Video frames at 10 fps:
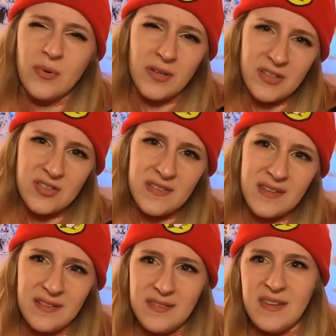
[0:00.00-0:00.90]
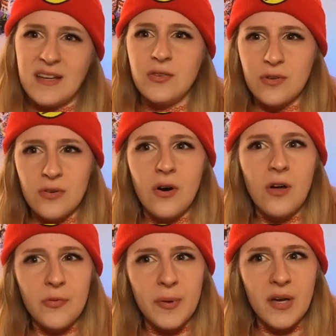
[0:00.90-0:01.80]
religious and secular
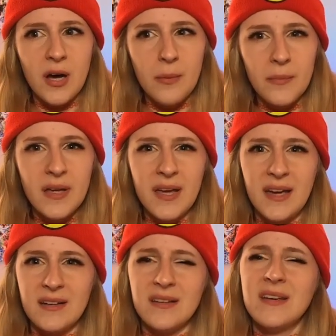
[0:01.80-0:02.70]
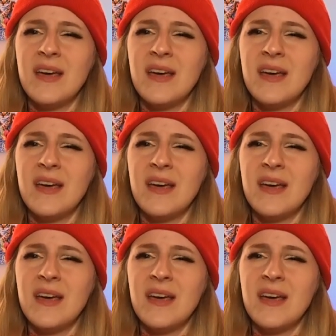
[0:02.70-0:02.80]
laws become, and